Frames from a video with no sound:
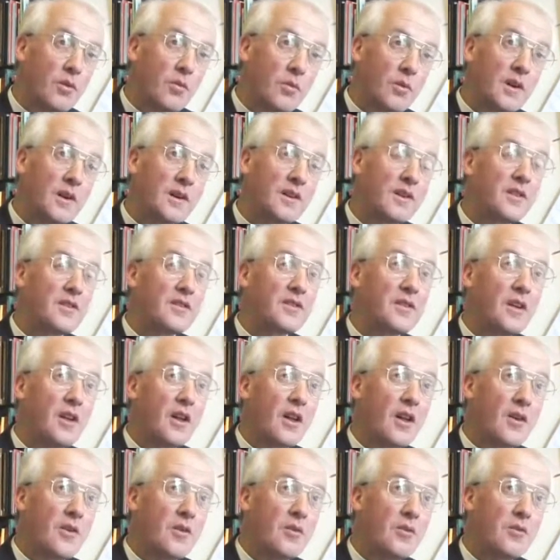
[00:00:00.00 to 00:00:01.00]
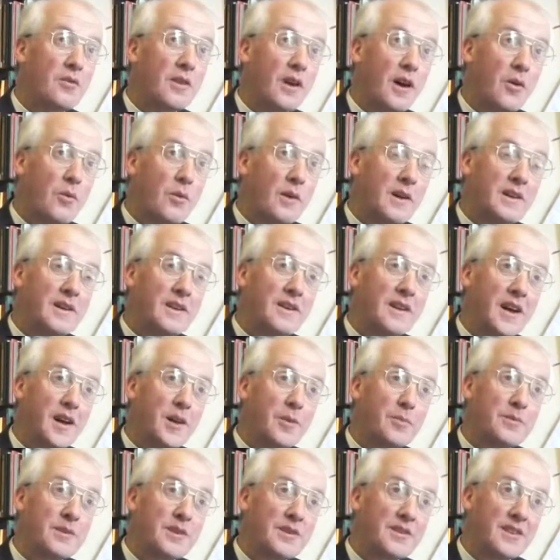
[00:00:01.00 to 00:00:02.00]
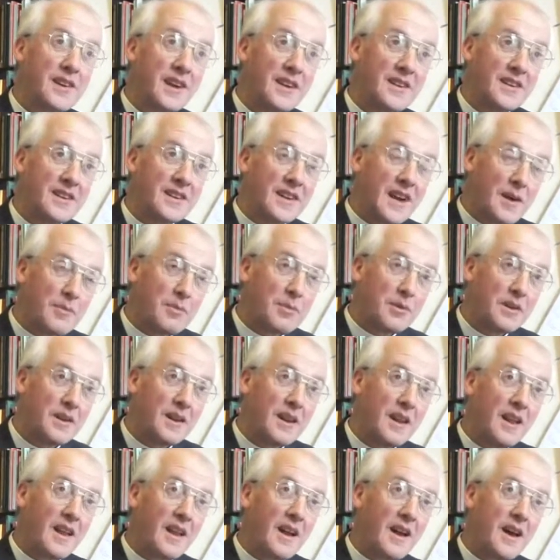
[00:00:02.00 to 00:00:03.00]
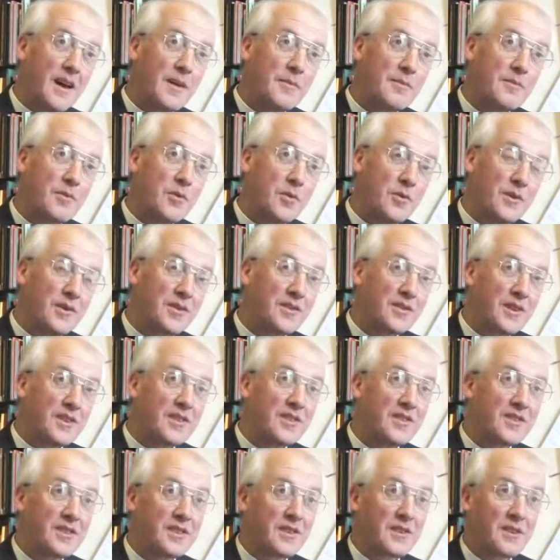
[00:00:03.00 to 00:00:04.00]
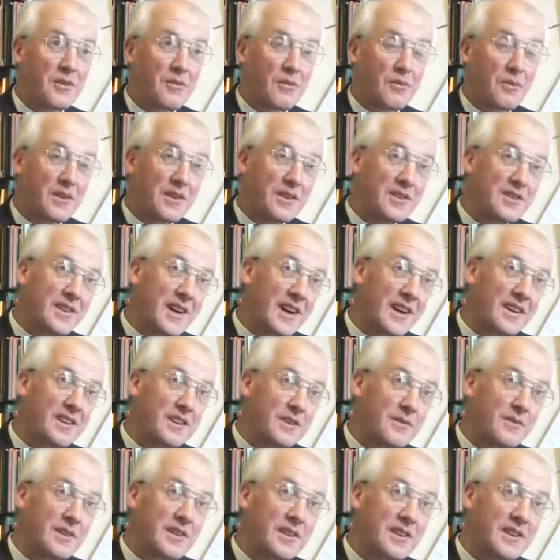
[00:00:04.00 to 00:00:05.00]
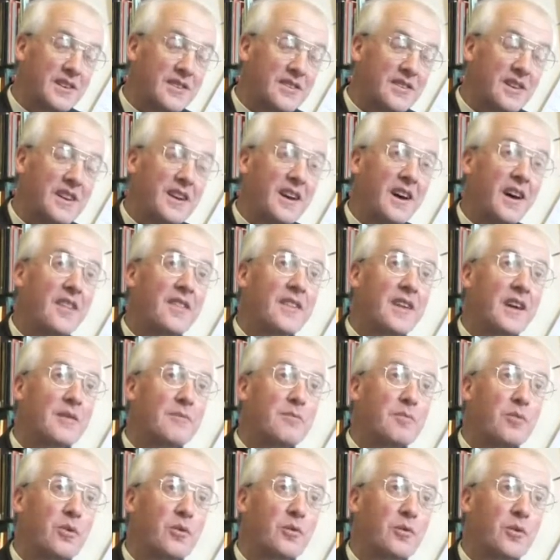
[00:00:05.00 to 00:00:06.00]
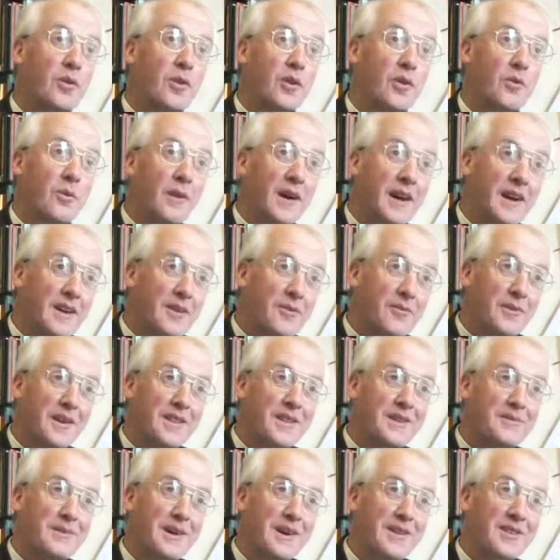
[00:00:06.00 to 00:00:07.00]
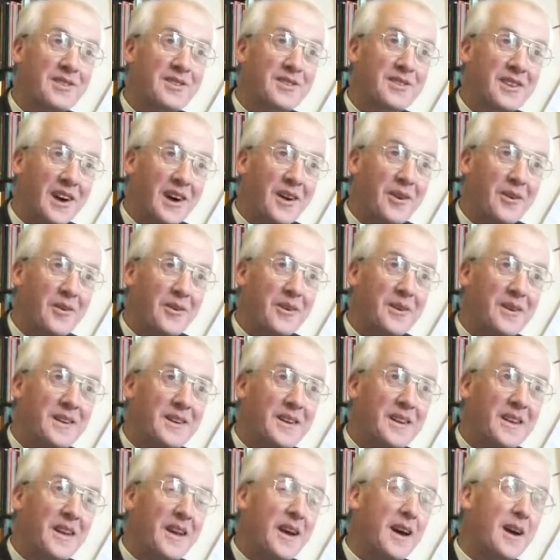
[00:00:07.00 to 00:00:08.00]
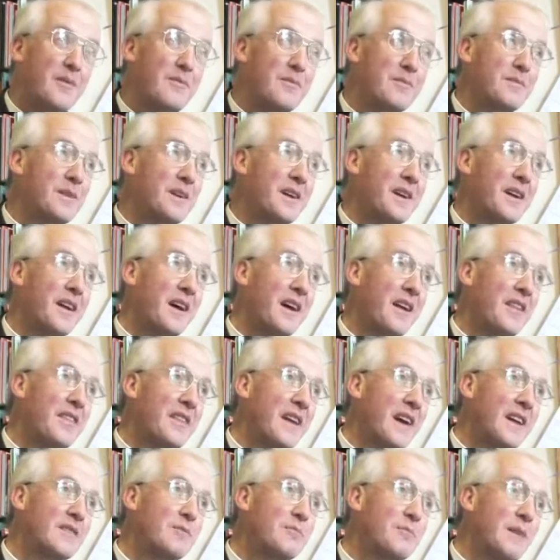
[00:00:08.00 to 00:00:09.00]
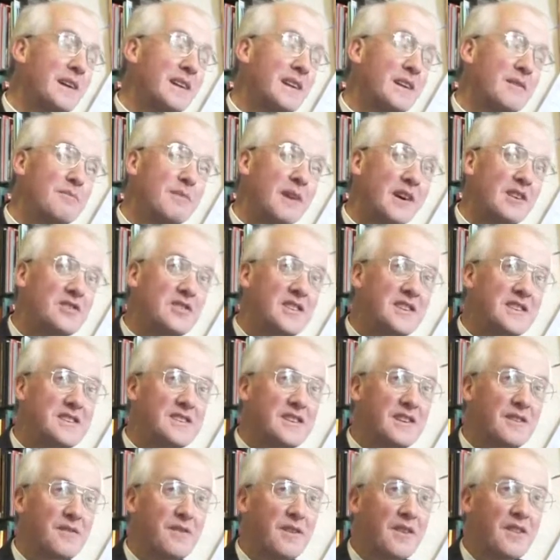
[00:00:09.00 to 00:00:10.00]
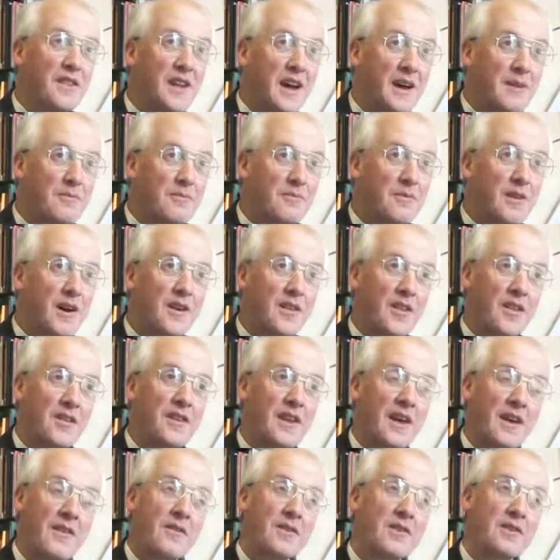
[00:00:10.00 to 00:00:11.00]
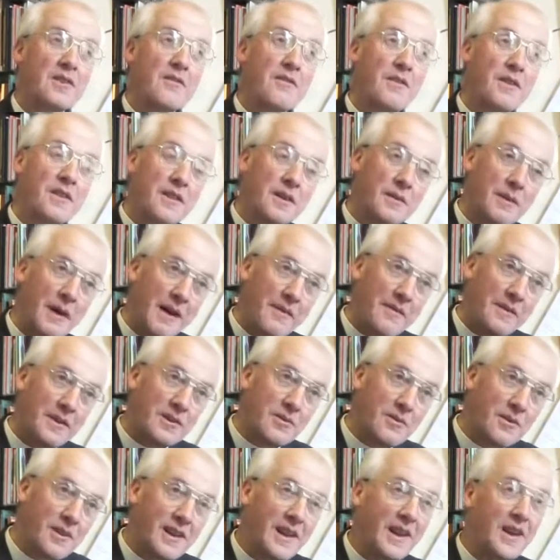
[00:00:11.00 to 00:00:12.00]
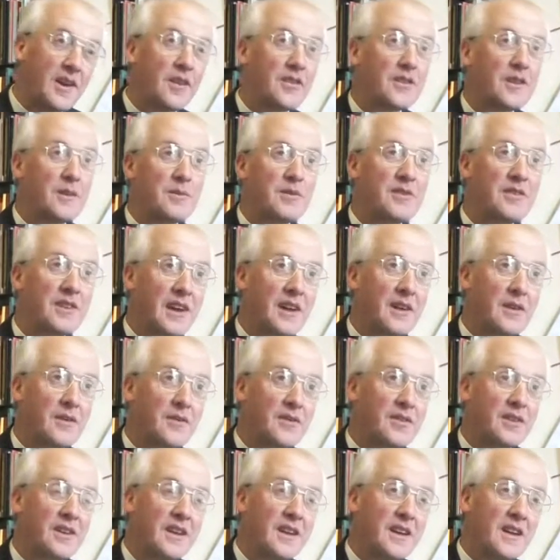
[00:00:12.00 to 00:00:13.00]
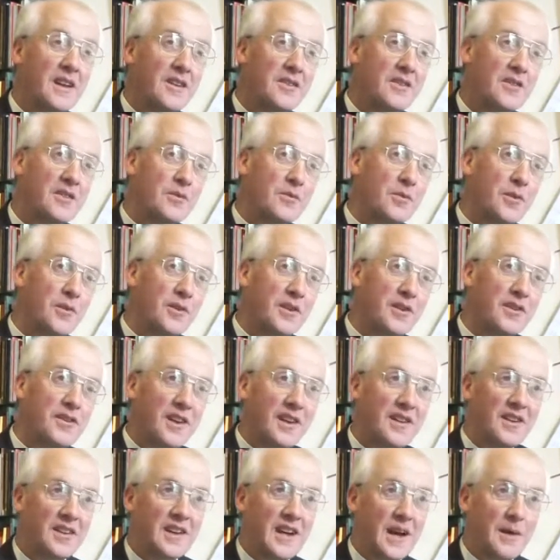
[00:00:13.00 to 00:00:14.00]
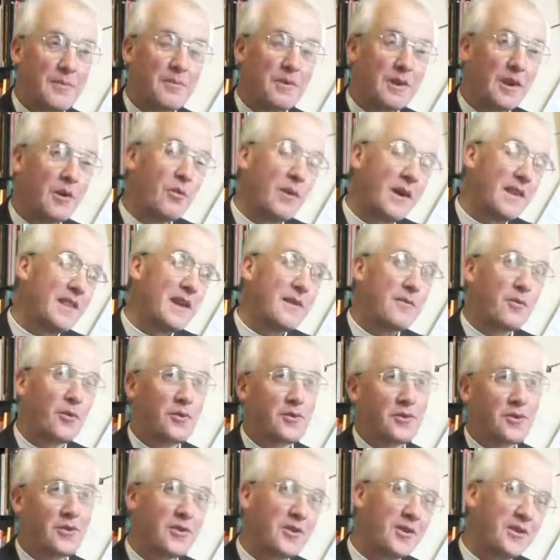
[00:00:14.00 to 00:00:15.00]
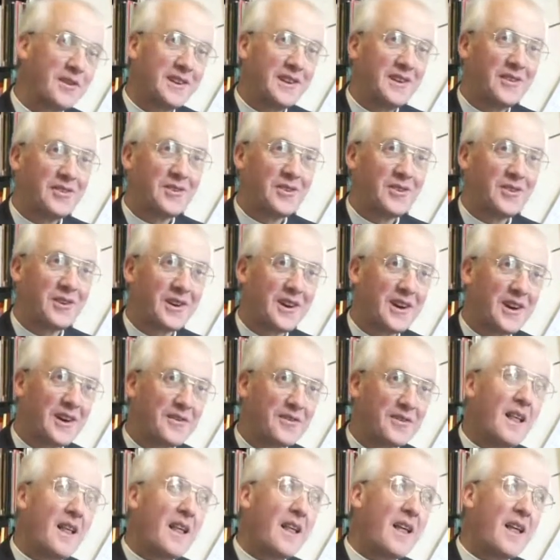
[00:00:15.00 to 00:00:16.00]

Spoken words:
workers, who go in and help to set it up, who assist with its activities, and then put all away when the mothers go. And that's made it much easier for them, rather than having to rely on themselves to do all the setting up, when they've also got kids to look at.